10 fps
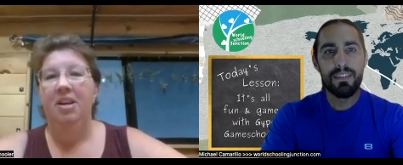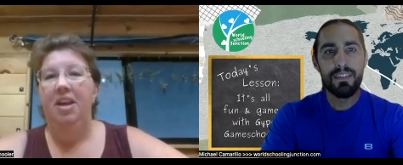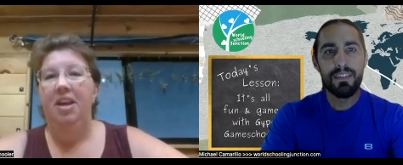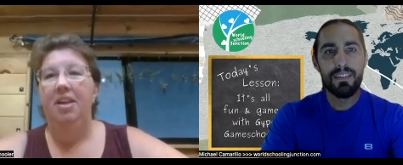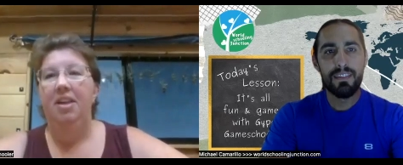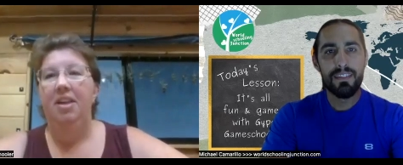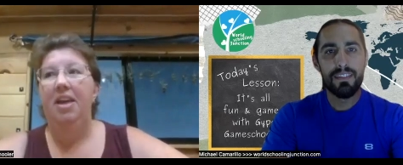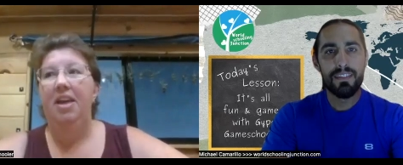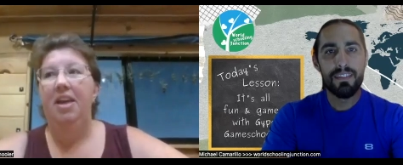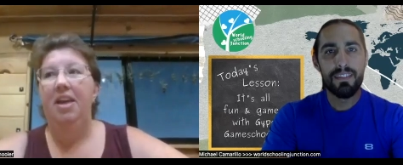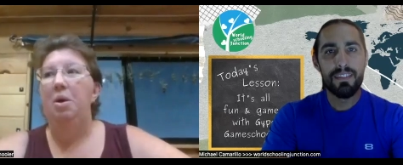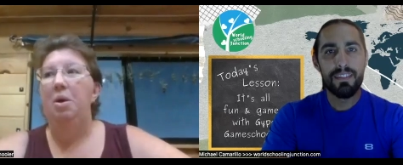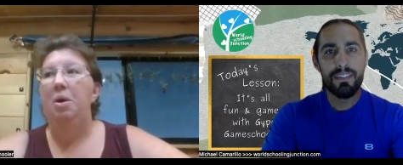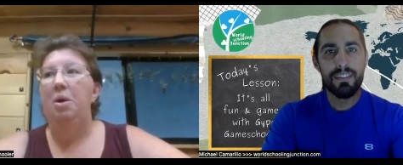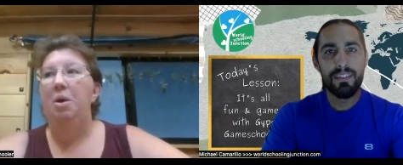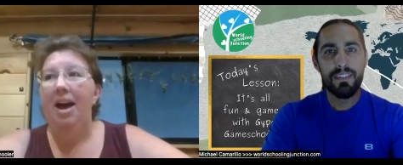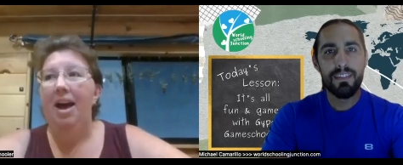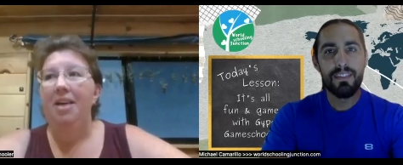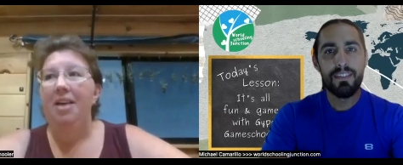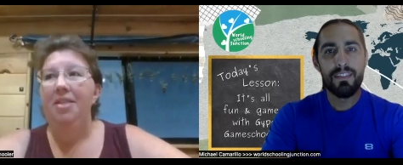Speaker 1: time and harder math
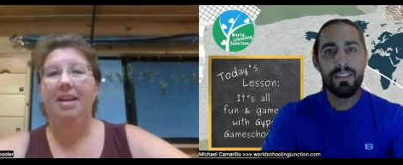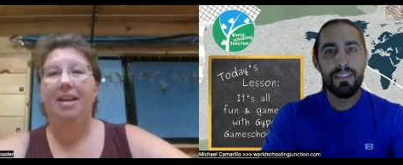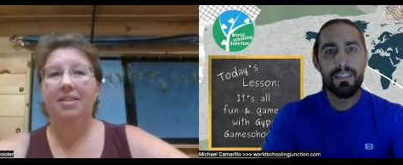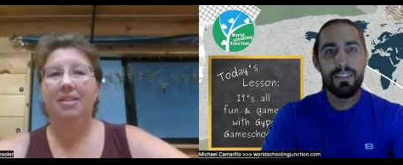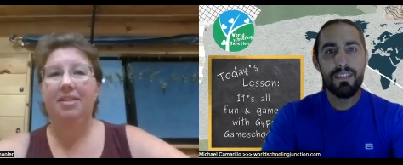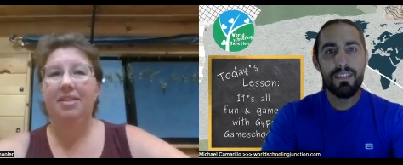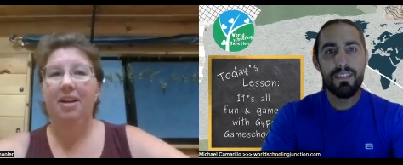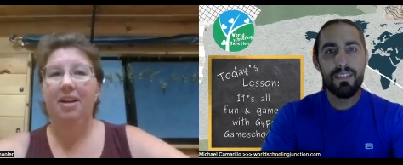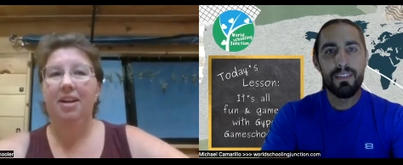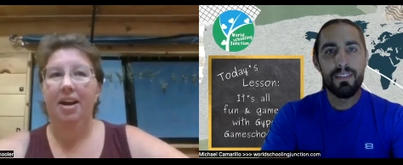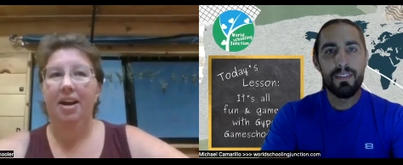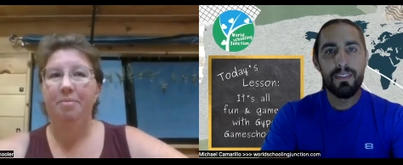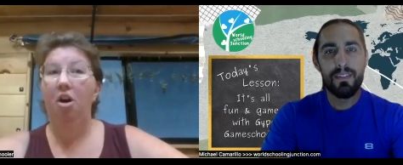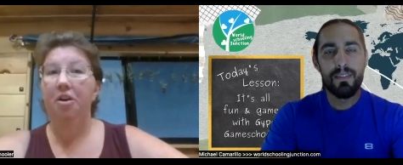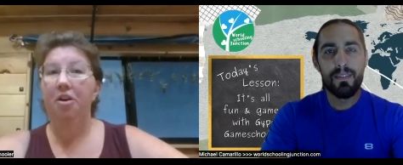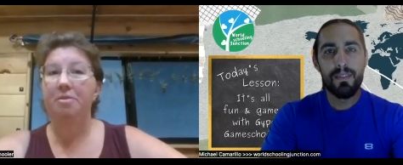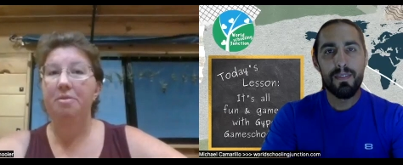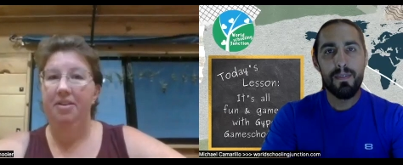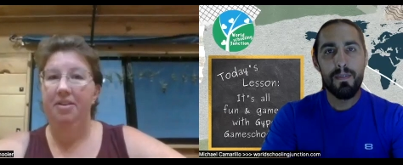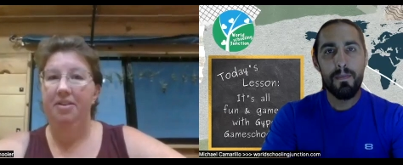than they had done before, and they were having fun,
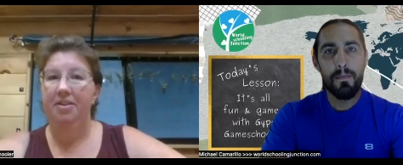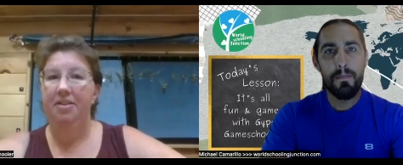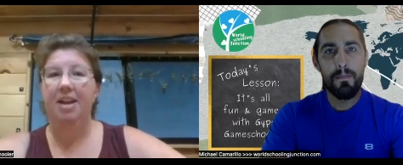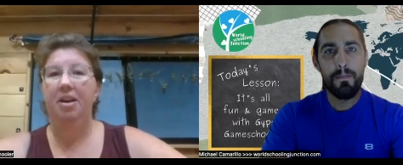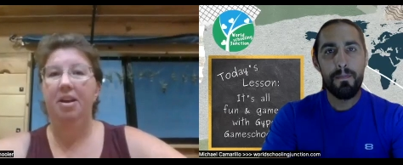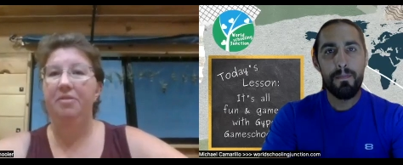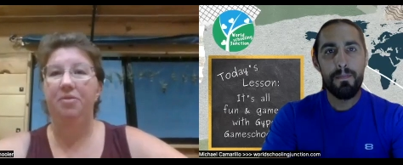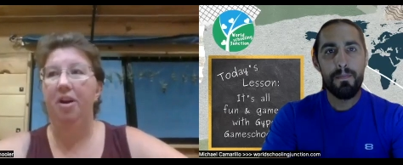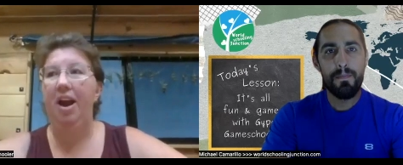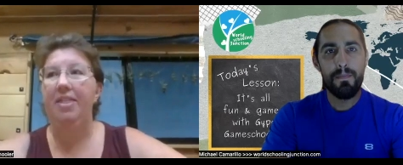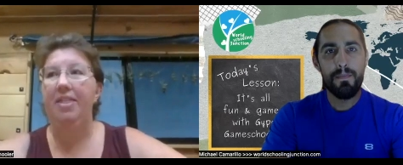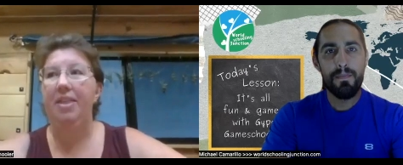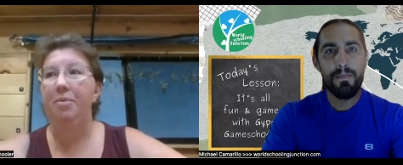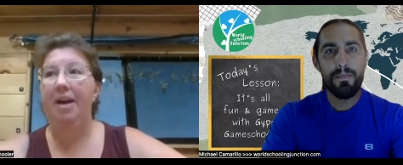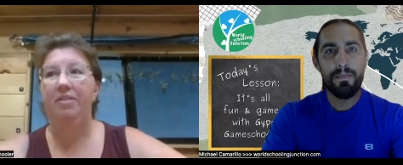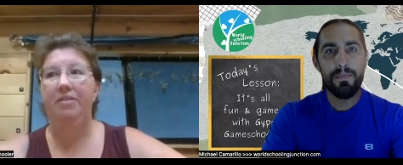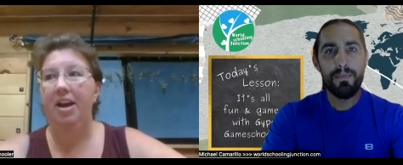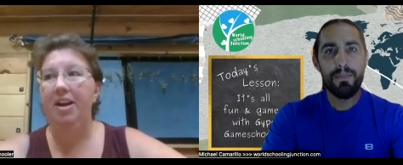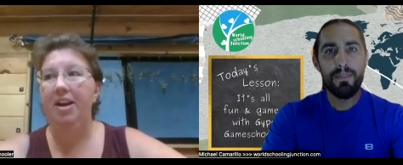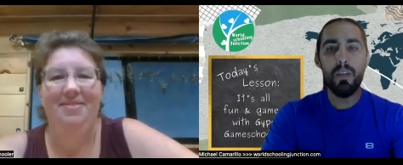and it was it was amazing.
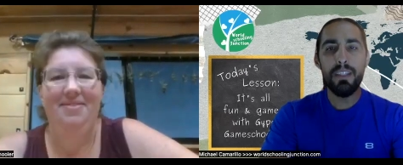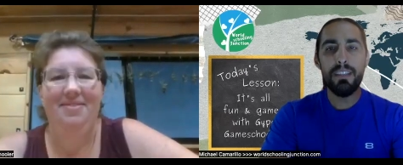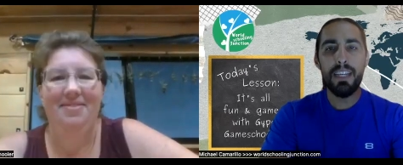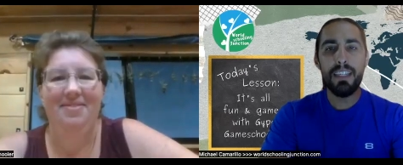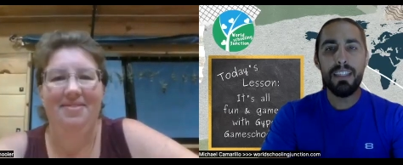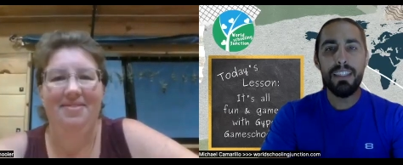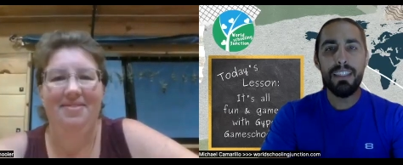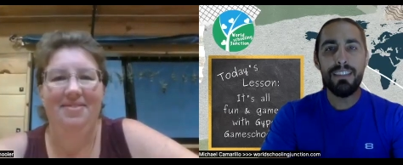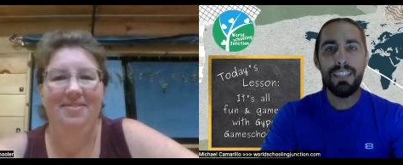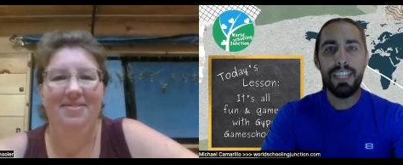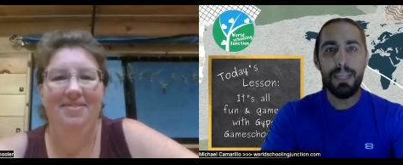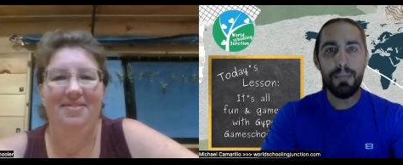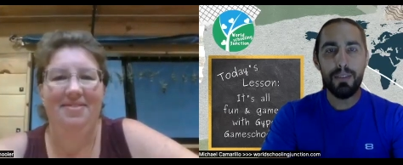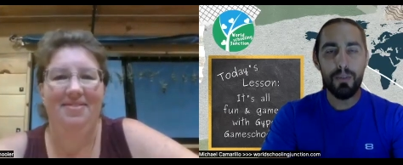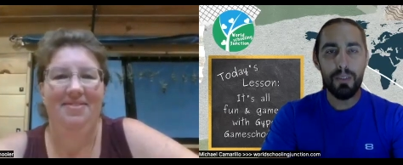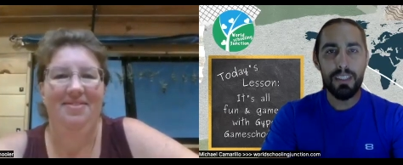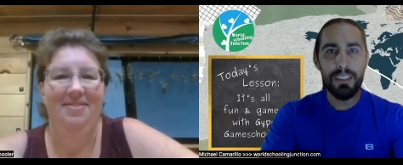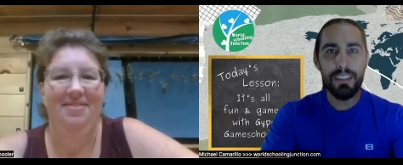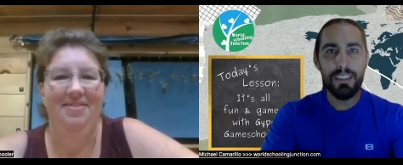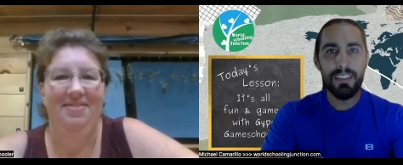
Speaker 2: What exactly is game schooling?
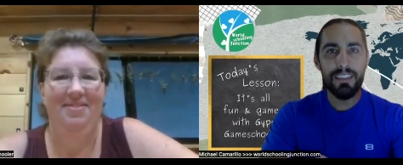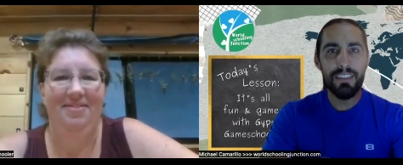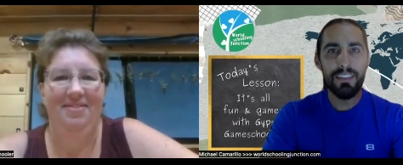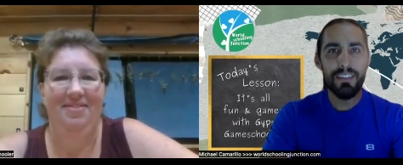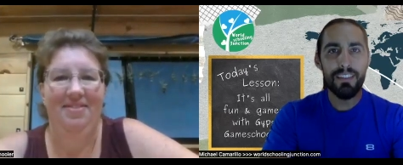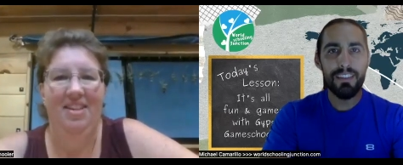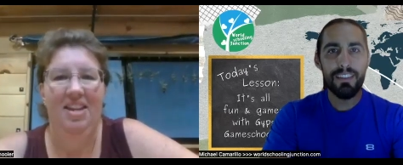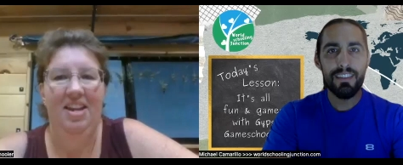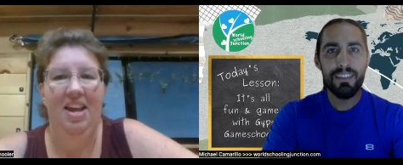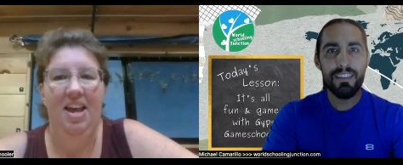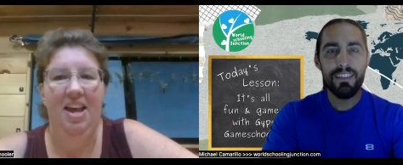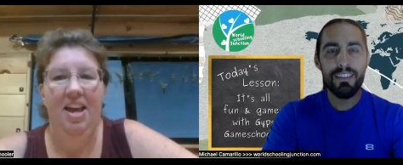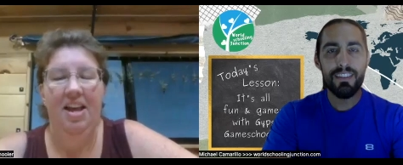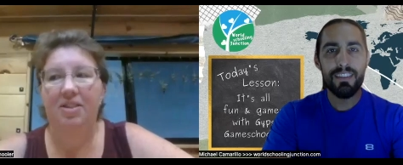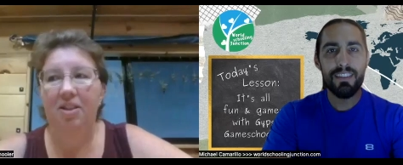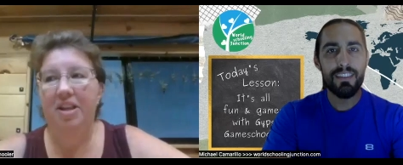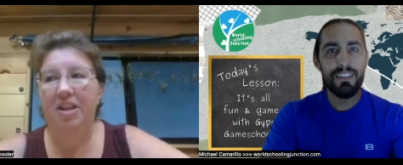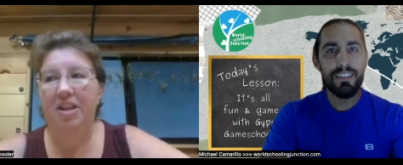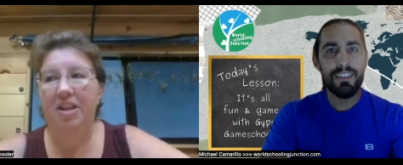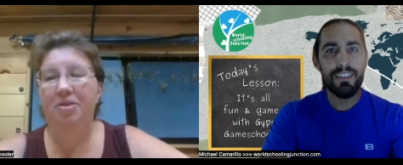
Speaker 1: It's learning
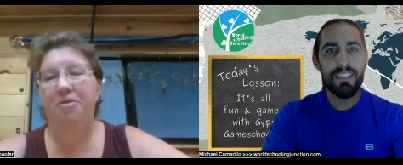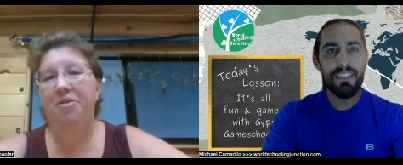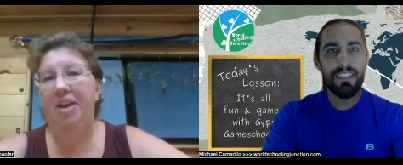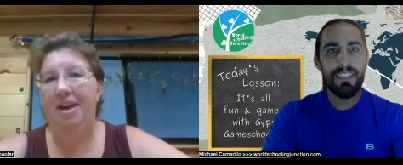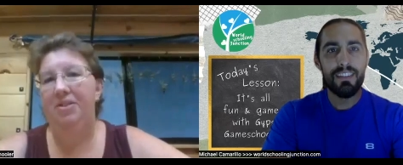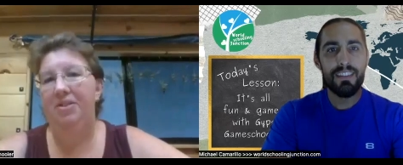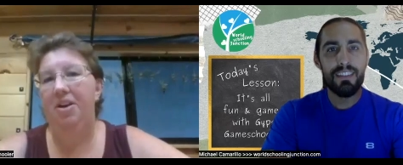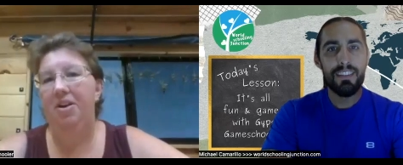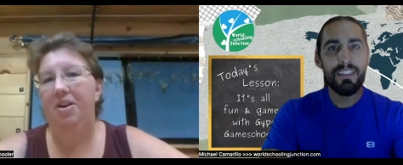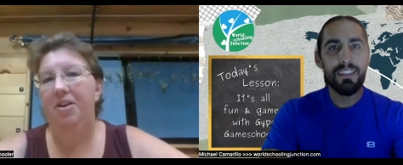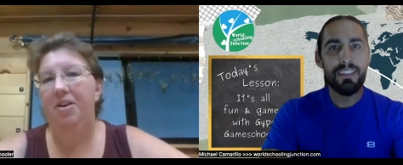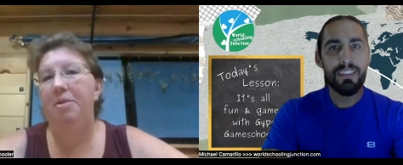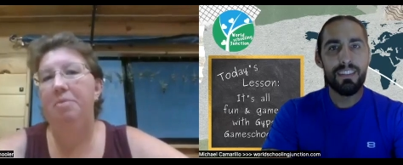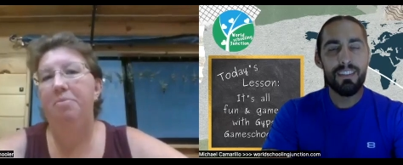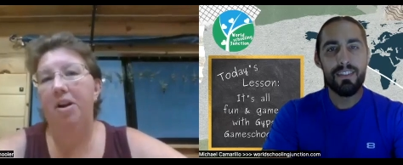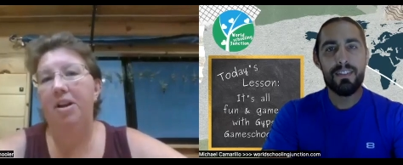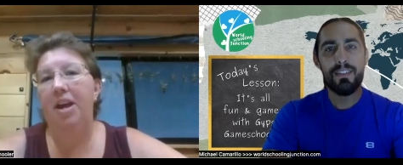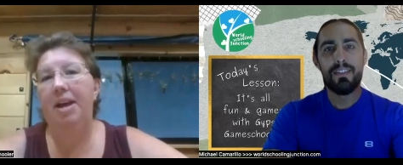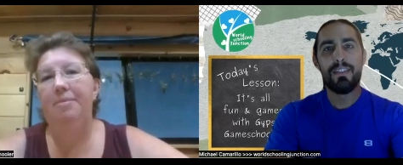through games, so it can be board